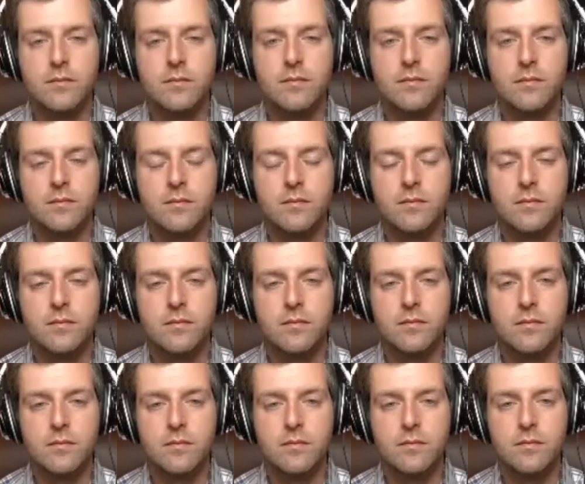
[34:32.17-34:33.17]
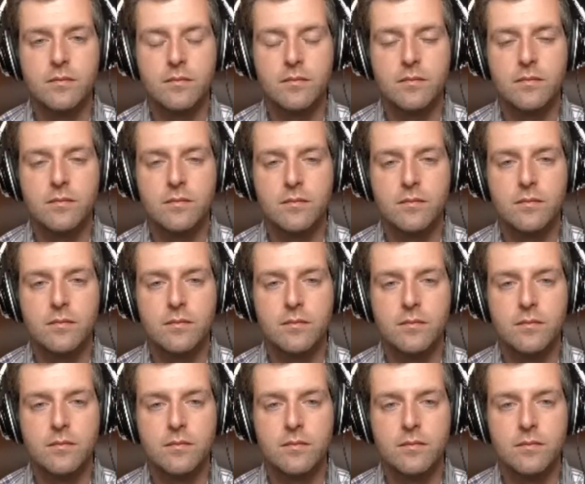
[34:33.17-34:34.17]

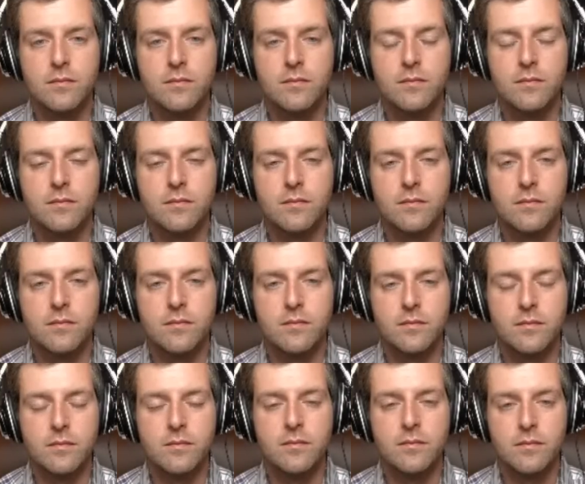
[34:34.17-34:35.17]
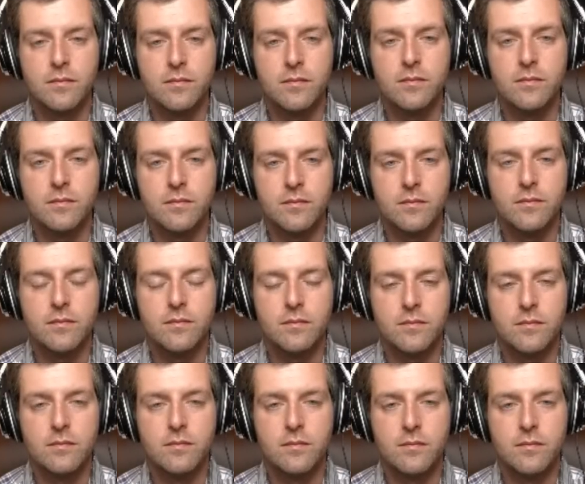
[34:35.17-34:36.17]

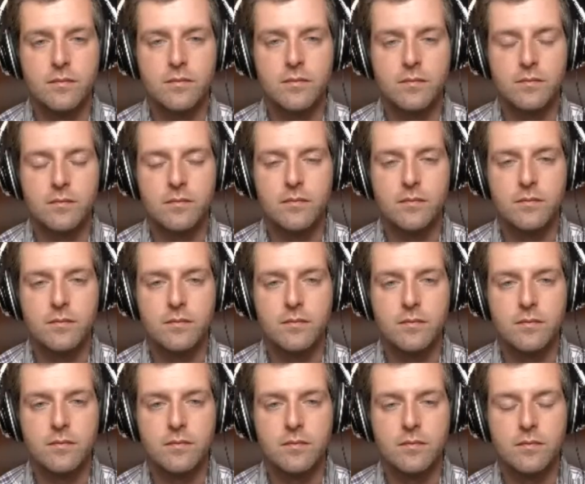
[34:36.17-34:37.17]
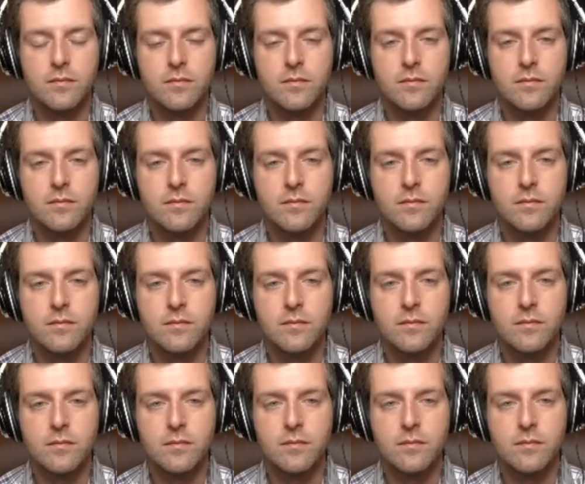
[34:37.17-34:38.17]
(silent)